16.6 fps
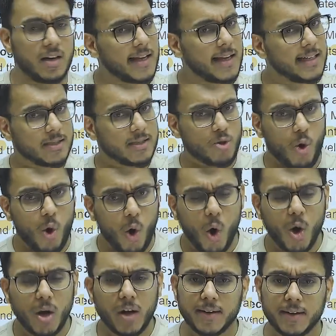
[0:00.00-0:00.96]
So all
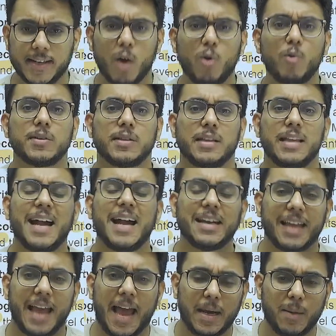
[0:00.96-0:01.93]
now that
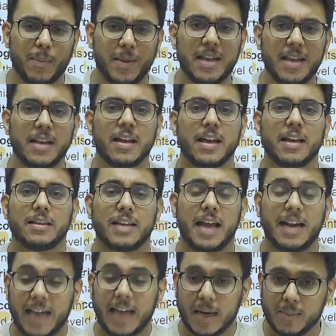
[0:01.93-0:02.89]
can be
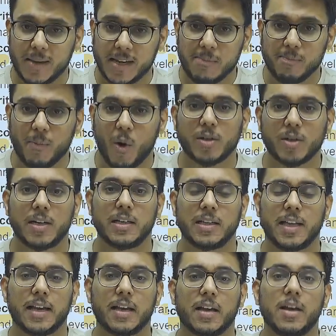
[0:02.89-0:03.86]
an important thing
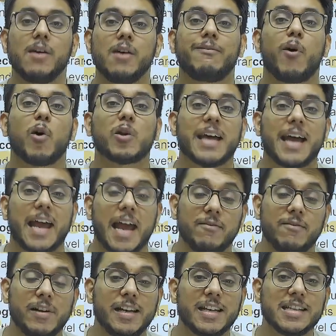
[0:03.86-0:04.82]
for the
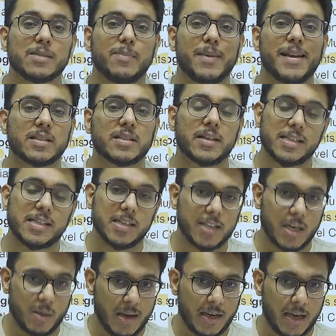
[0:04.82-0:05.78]
evidence-based decision
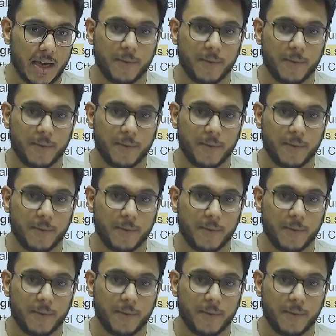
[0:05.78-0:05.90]
making.